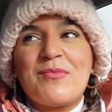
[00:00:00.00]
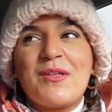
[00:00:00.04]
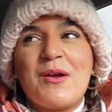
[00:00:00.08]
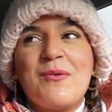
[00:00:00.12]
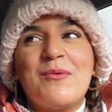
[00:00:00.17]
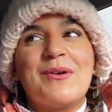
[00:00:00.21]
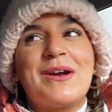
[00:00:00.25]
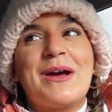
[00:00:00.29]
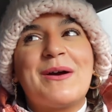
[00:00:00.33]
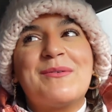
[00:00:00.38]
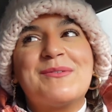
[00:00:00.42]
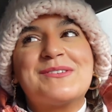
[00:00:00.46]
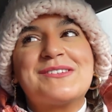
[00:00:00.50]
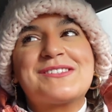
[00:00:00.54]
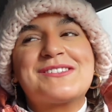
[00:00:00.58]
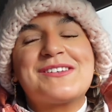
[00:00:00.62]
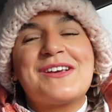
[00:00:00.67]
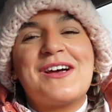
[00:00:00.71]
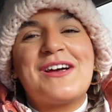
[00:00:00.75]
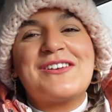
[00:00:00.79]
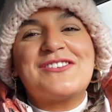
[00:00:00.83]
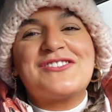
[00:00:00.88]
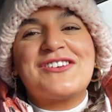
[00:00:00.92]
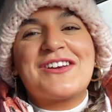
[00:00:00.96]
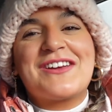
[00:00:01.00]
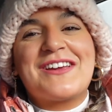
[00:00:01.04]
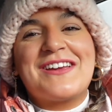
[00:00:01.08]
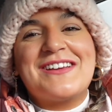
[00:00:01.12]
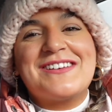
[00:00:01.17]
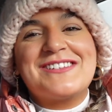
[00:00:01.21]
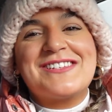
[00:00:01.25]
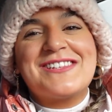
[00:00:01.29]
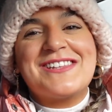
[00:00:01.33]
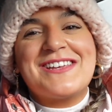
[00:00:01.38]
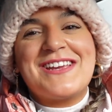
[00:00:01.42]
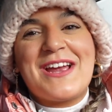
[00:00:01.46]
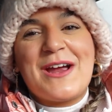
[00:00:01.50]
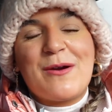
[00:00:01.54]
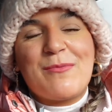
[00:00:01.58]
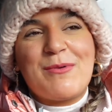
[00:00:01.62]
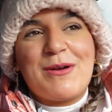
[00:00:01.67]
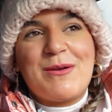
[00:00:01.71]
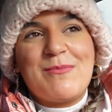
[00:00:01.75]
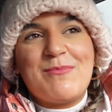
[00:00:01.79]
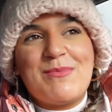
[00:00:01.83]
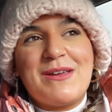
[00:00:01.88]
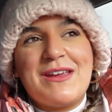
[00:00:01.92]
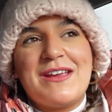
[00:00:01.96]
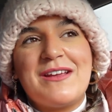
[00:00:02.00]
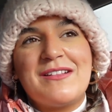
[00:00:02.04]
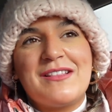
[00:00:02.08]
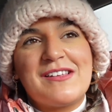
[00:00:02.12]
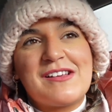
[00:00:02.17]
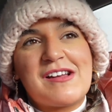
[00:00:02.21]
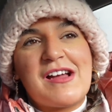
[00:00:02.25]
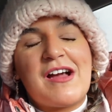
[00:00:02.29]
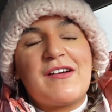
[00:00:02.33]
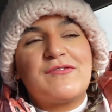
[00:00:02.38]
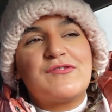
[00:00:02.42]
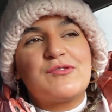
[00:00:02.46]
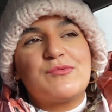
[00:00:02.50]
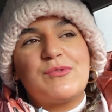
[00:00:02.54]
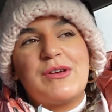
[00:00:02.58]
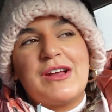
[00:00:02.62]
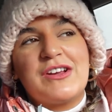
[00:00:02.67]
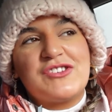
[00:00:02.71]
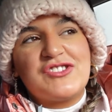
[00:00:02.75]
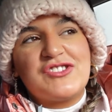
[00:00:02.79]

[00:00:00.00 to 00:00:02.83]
when I was uh, checking into the Airbnb, like after we had